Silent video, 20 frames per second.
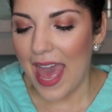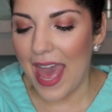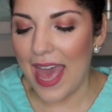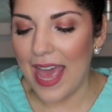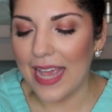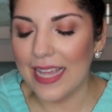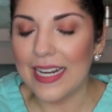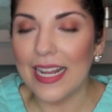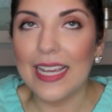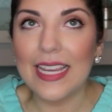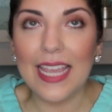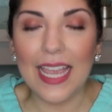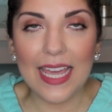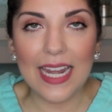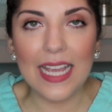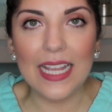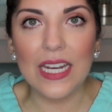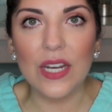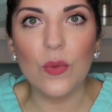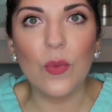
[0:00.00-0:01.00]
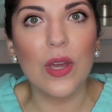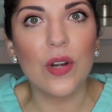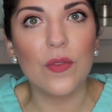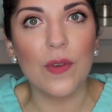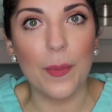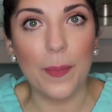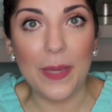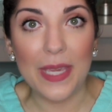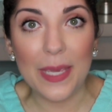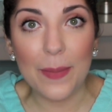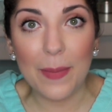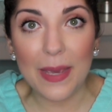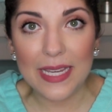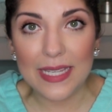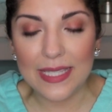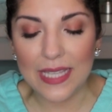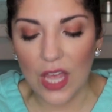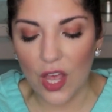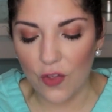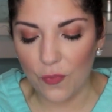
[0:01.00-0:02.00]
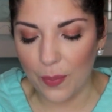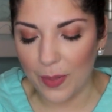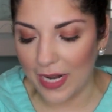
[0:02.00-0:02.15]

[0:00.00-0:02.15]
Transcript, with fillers: And again, I didn't want to repeat myself,